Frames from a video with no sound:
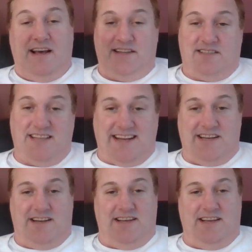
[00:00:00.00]
And
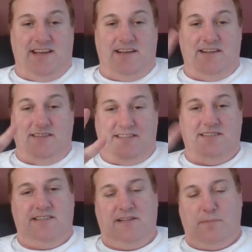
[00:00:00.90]
secondly, this
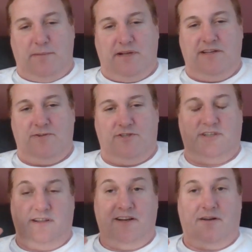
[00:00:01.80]
is in the public interest,
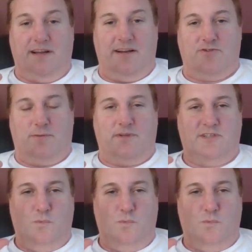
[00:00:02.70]
so they're not allowed to drop it.